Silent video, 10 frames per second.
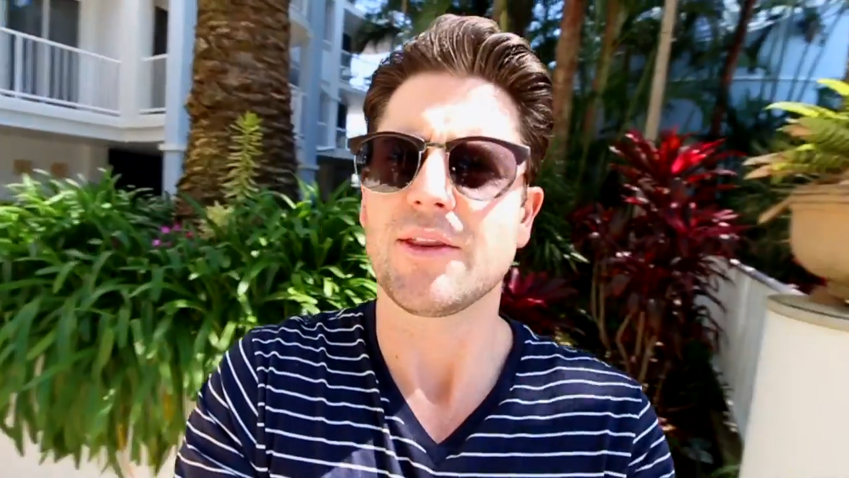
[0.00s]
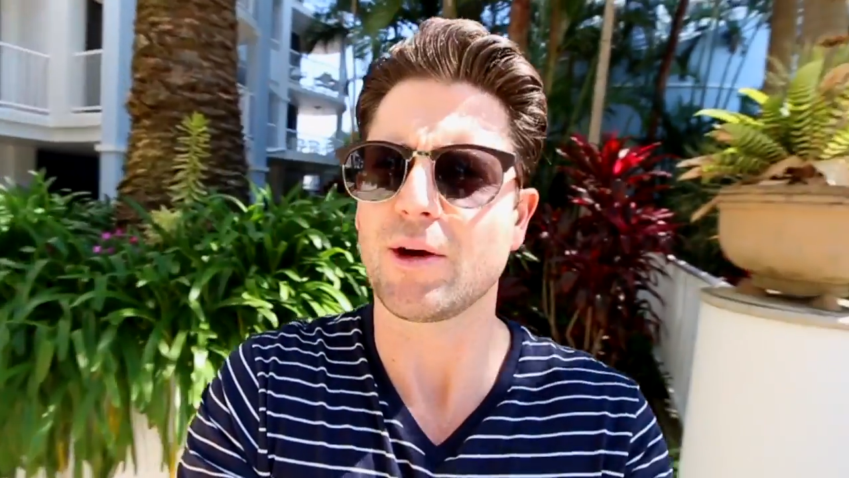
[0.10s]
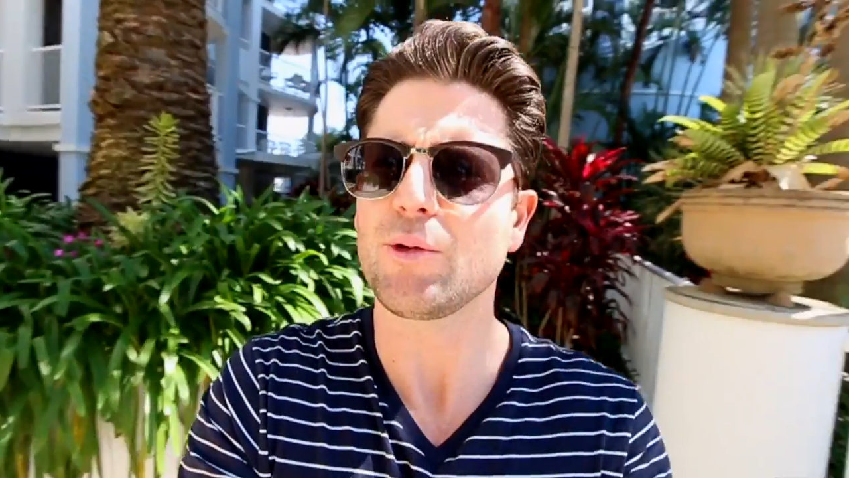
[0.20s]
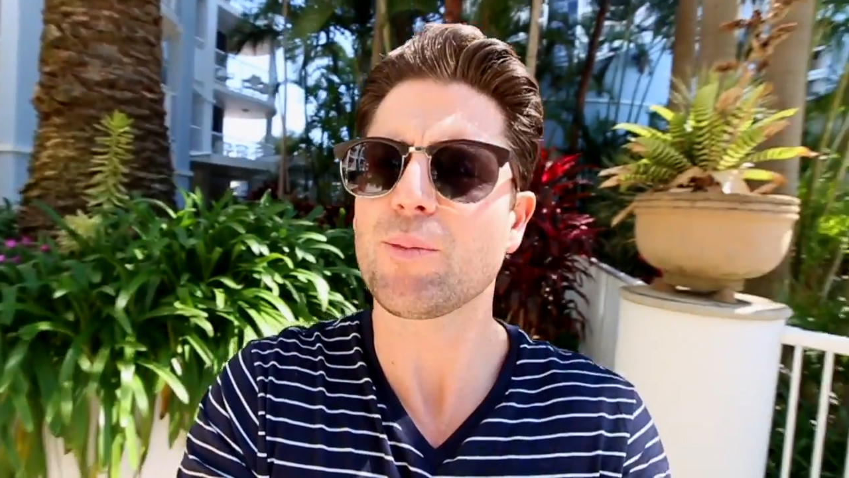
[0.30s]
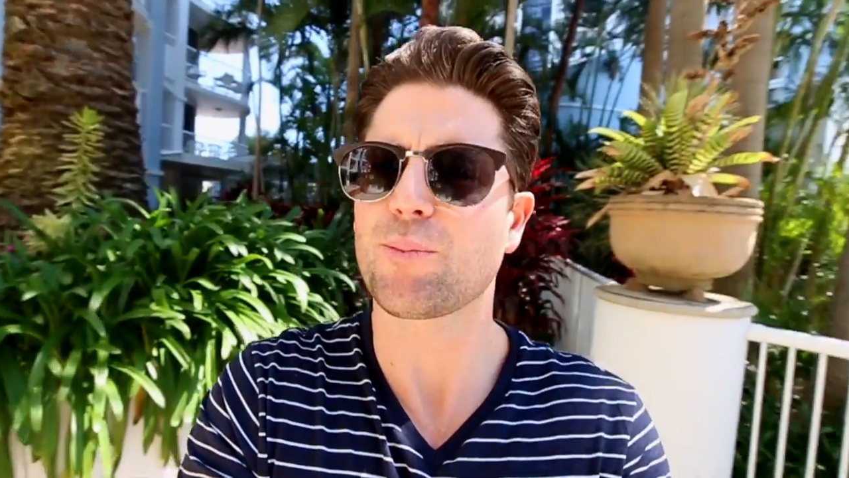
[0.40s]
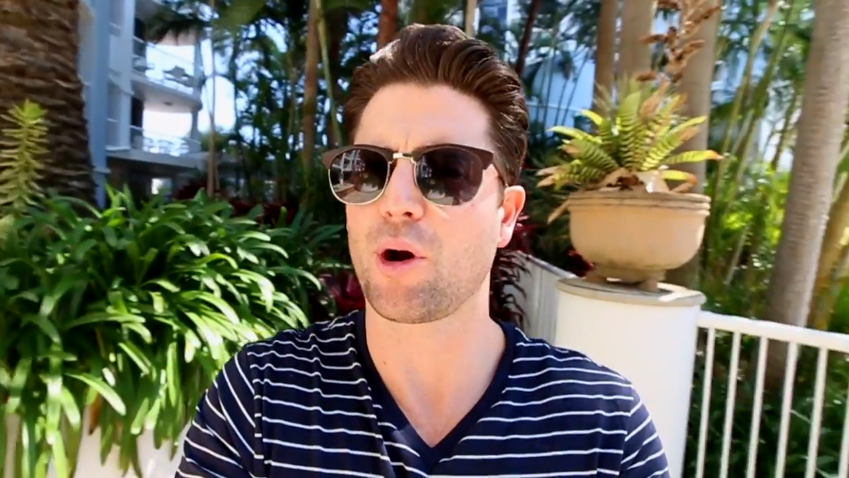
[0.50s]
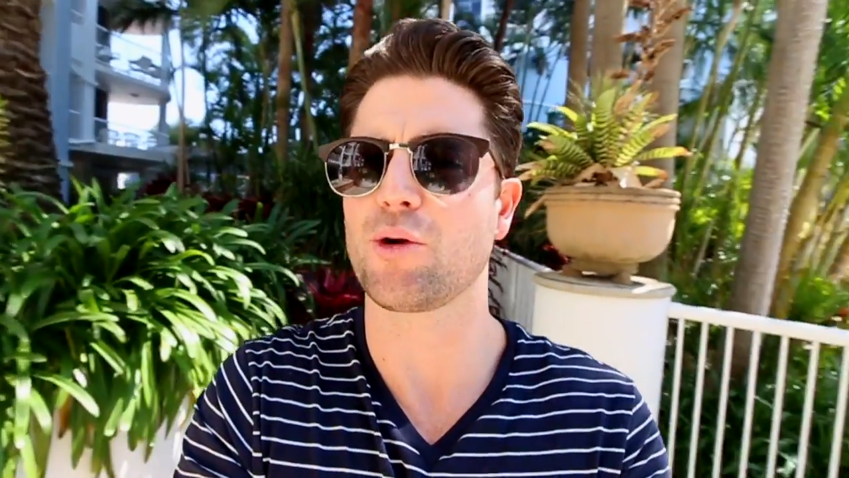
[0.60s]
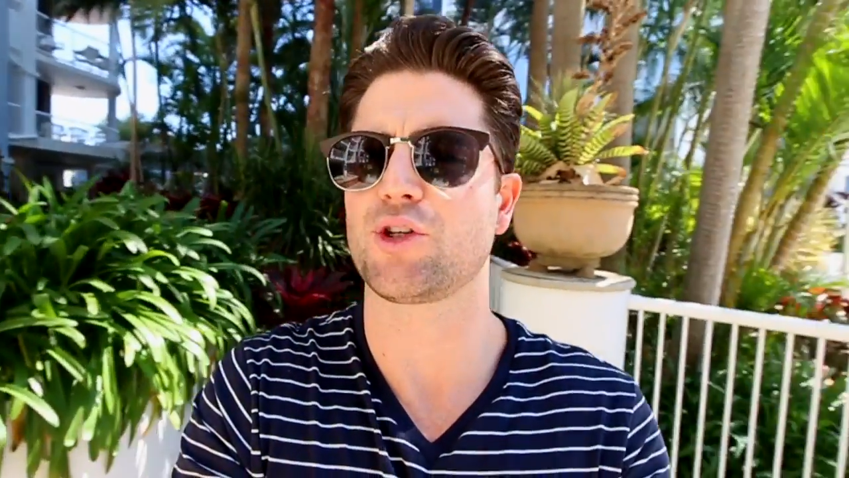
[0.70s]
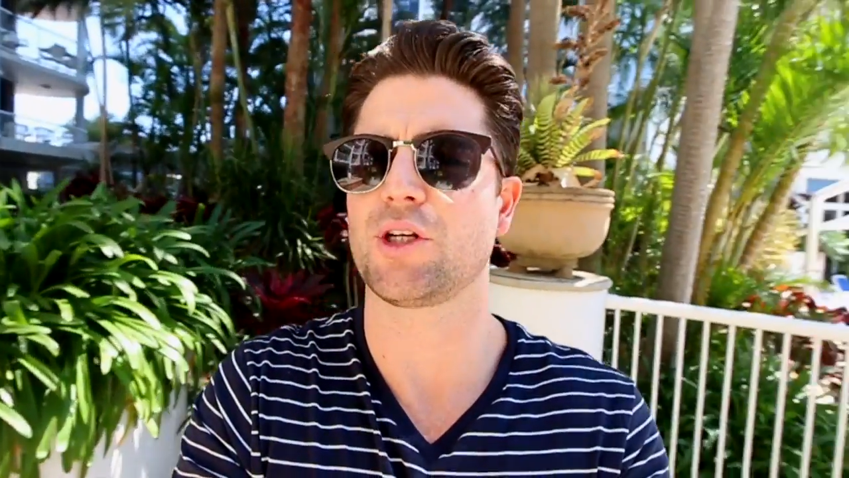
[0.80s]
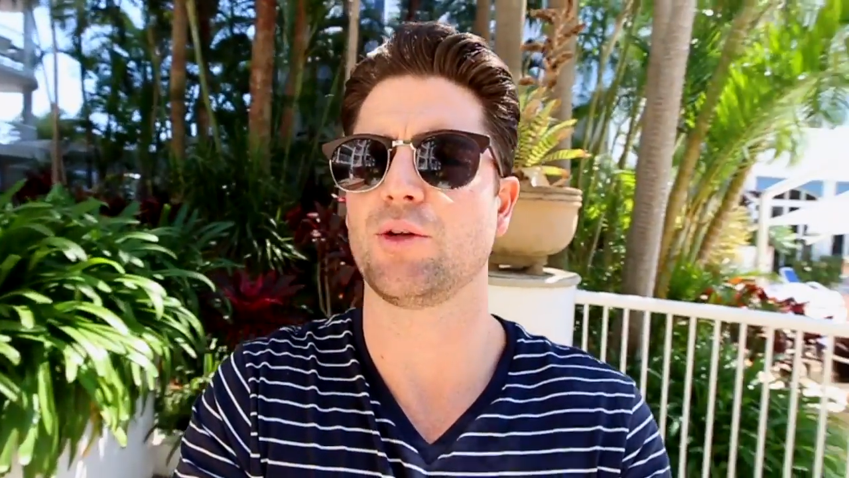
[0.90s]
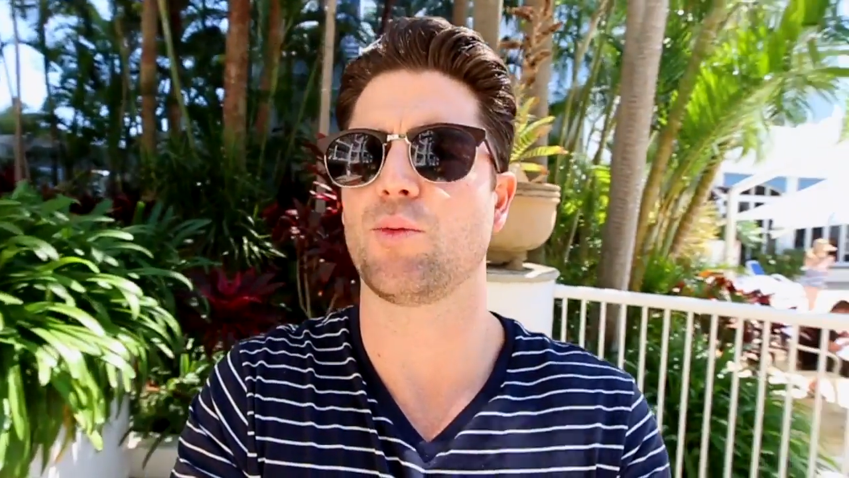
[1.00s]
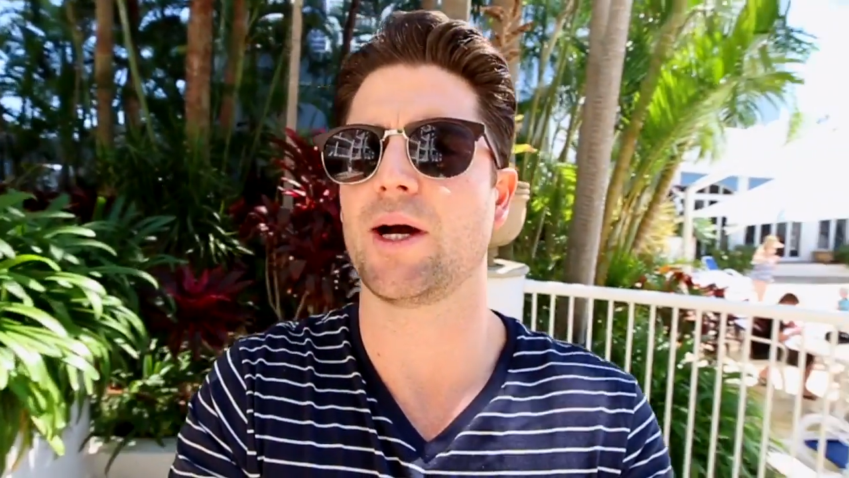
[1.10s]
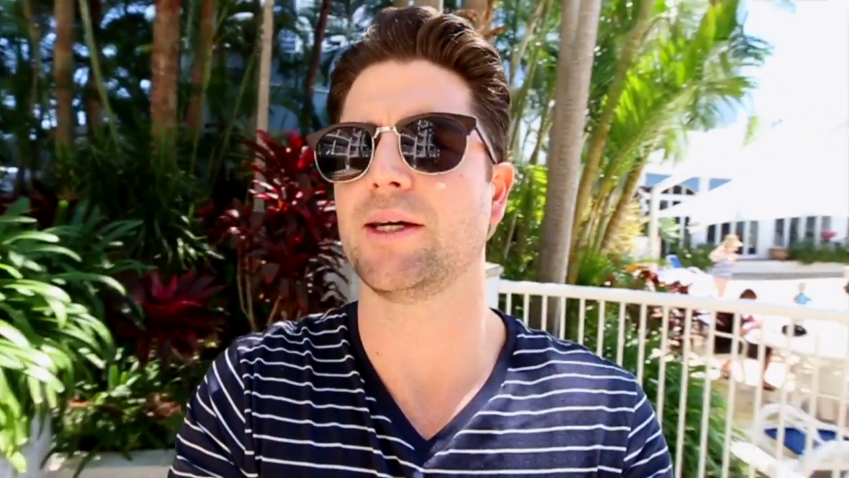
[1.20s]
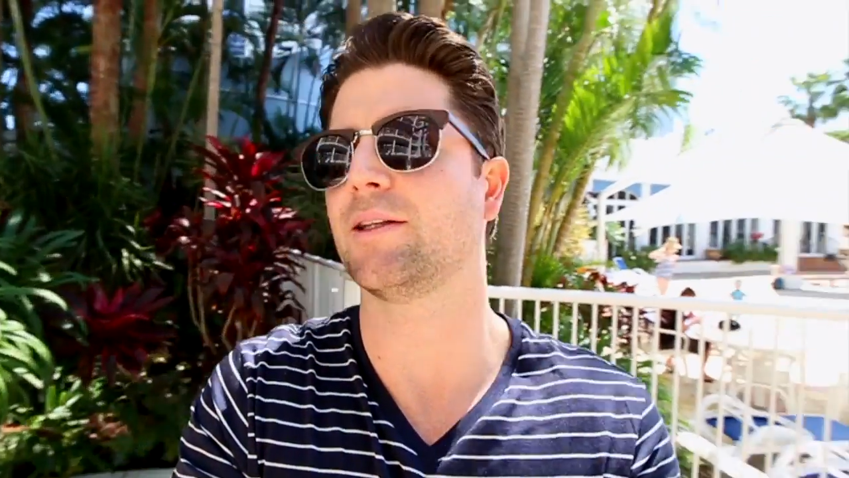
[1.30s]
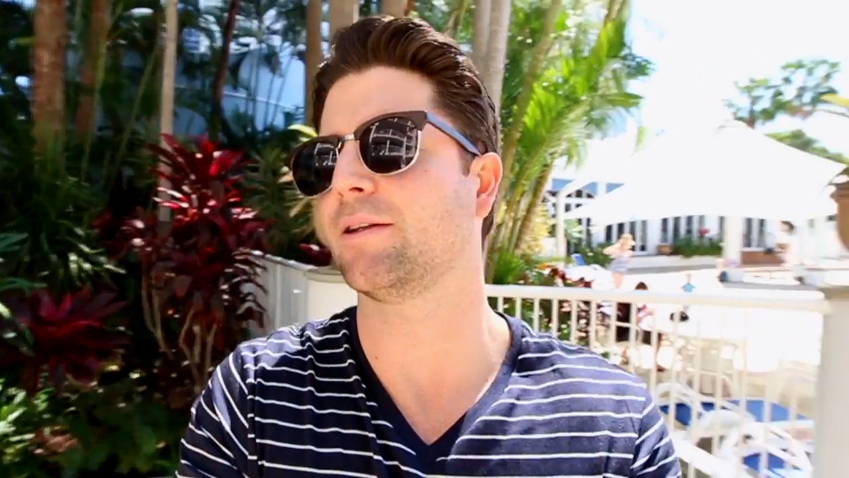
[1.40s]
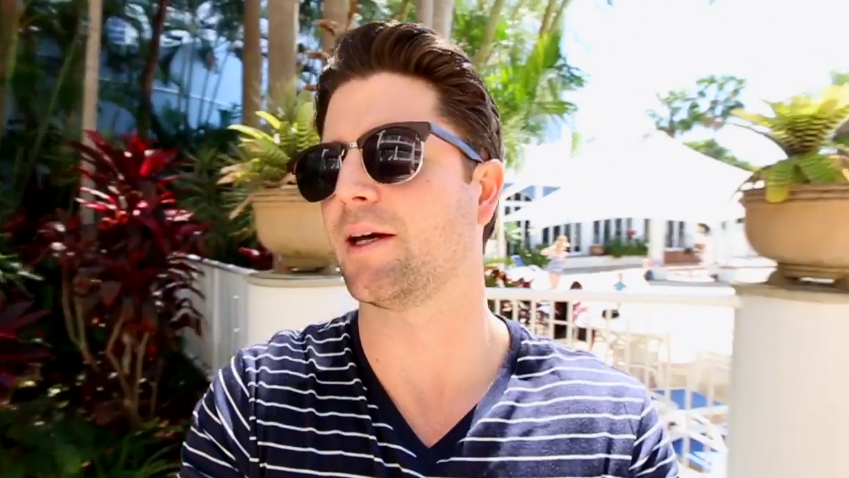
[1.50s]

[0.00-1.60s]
were approaching the way that